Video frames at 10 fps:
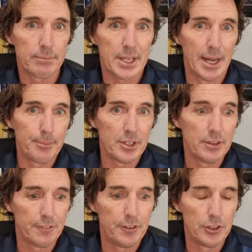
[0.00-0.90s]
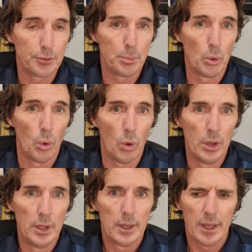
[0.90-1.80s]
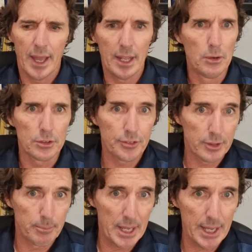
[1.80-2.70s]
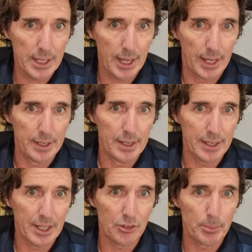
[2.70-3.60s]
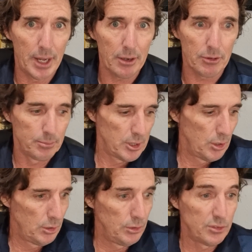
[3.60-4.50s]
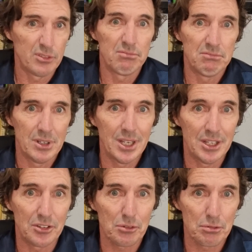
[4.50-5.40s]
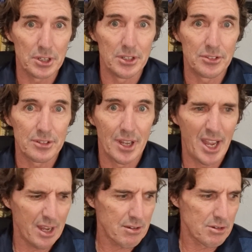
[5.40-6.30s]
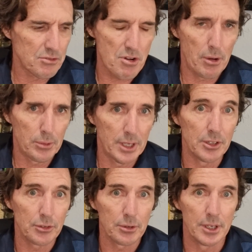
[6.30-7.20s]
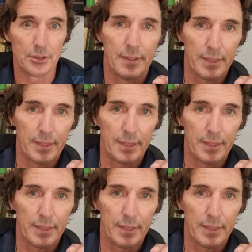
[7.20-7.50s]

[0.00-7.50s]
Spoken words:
comes in the first ball and looks for the Mankad against Markram, who's in his crease and controlled in his crease.